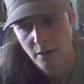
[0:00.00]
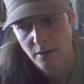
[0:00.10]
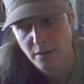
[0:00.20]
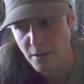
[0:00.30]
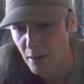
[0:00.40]

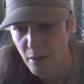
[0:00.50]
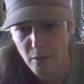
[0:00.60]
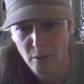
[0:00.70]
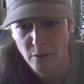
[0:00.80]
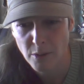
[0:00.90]
So,
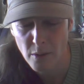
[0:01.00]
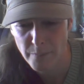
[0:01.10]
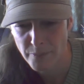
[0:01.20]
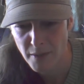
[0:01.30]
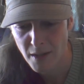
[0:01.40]
so many
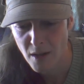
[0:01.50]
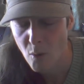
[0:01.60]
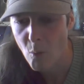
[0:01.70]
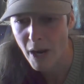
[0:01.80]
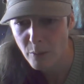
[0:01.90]
things
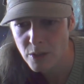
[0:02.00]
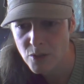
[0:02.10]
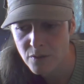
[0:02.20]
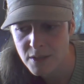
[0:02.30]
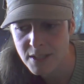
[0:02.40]
why would yeah. you
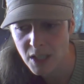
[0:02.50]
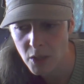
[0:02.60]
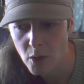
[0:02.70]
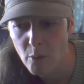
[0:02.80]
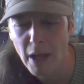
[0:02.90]
even sit here
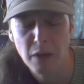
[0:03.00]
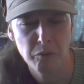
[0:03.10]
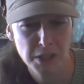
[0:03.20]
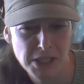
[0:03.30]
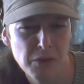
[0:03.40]
and go, I
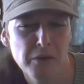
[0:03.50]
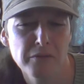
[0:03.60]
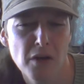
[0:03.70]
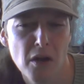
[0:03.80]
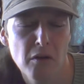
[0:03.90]
wish I would
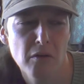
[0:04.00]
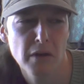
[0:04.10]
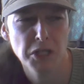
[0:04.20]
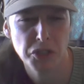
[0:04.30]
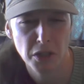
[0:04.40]
have known.
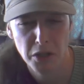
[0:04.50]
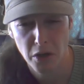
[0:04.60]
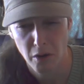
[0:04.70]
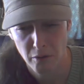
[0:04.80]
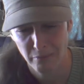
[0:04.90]
I should have
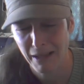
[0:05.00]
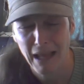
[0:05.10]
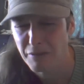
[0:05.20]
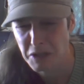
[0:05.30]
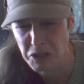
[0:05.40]
known. My
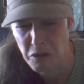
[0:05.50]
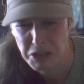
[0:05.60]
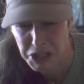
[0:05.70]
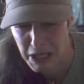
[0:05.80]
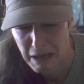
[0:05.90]
life is so
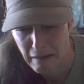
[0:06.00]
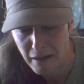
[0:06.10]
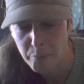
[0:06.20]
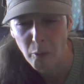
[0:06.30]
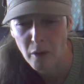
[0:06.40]

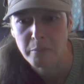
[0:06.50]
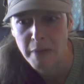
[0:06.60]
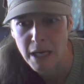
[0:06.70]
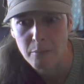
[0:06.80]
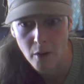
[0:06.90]
shitty. Poor
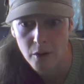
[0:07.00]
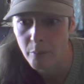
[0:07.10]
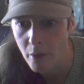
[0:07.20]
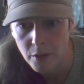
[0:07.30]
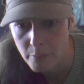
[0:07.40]
me. Martyr,
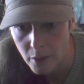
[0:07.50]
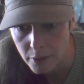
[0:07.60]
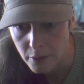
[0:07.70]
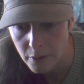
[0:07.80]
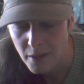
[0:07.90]
martyr,
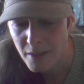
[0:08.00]
martyr.